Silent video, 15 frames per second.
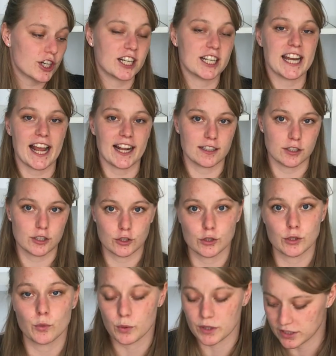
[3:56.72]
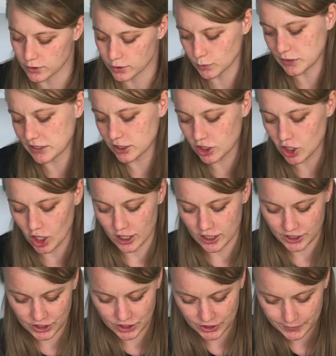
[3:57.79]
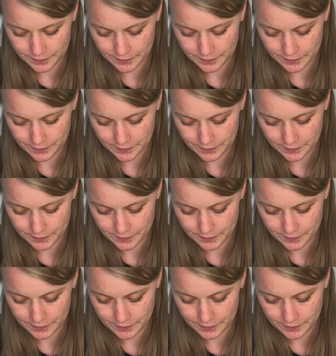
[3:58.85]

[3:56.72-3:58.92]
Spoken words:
connected to the wheels with the colors.